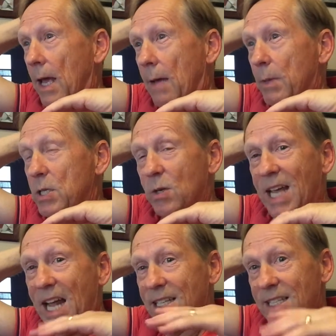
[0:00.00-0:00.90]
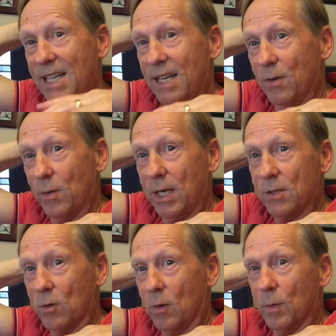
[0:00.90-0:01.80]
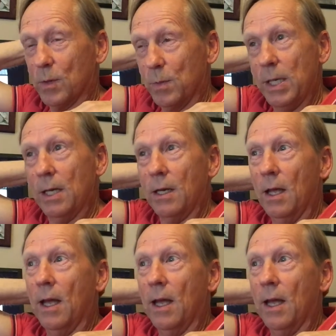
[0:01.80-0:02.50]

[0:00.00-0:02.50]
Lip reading: but you can't see it when it's normal speed,